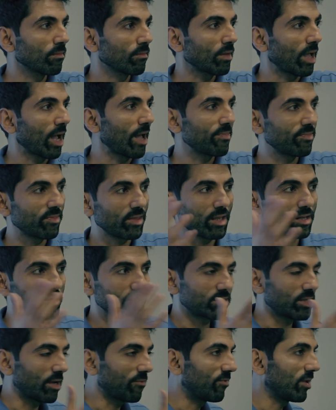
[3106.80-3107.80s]
and the
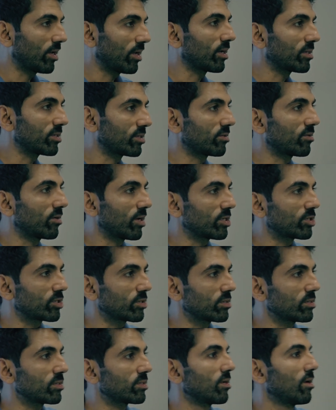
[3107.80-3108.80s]
safety
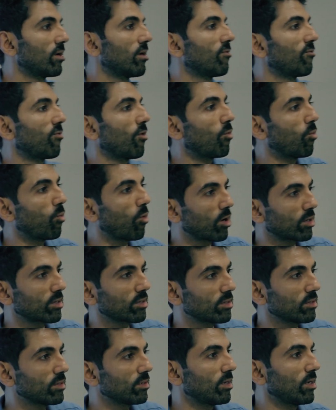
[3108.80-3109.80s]
considerations for
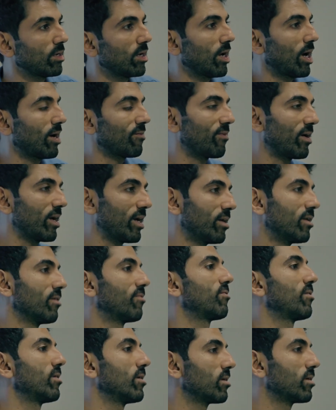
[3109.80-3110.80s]
water are very
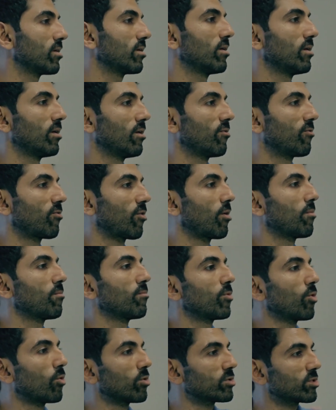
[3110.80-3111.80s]
different from
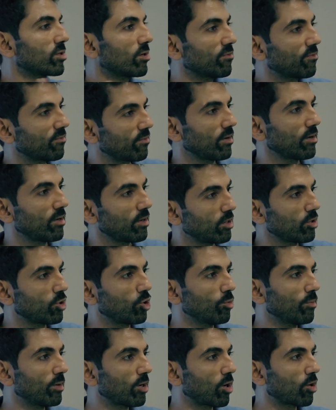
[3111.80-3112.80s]
those of
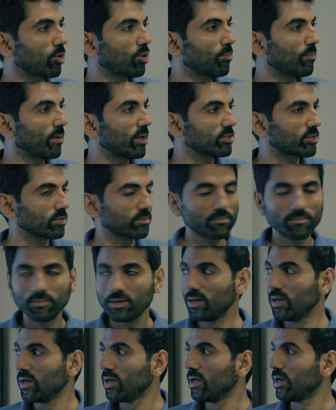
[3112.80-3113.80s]
human occupation.
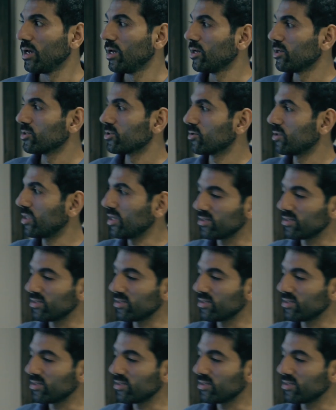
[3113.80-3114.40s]
So these